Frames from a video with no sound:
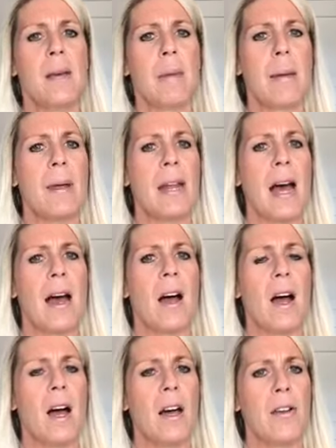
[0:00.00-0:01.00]
maybe not
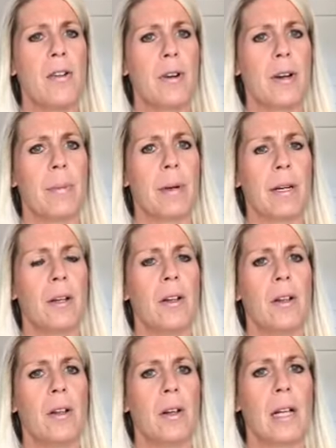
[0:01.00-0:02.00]
100, but
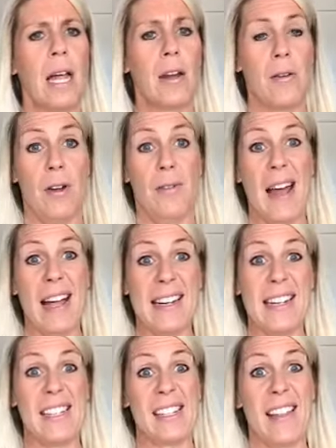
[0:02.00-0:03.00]
I don't know,
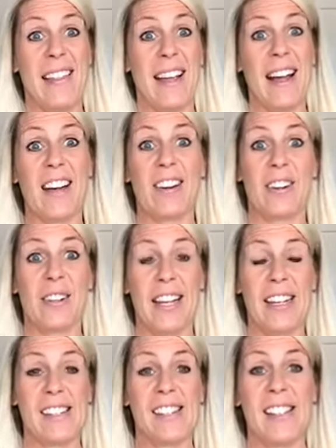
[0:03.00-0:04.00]
90s, I think I heard,
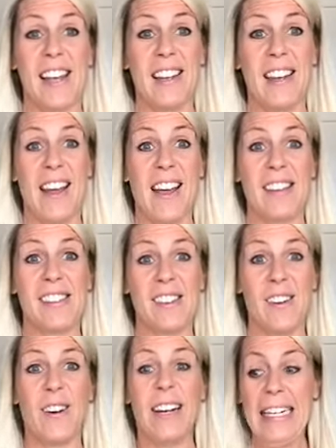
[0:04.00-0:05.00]
like Sunday.
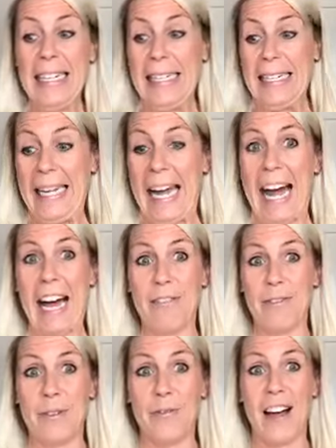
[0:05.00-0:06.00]
So yeah,
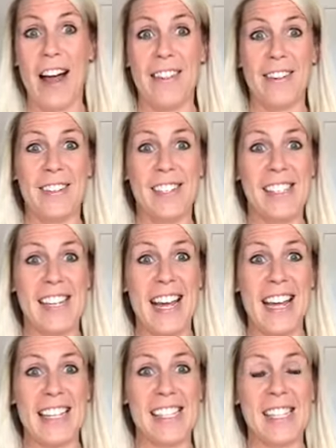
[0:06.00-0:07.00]
for Father's
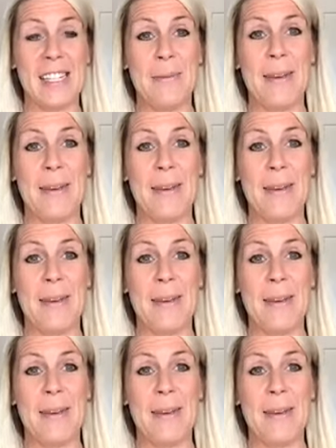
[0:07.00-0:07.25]
Day, it's gonna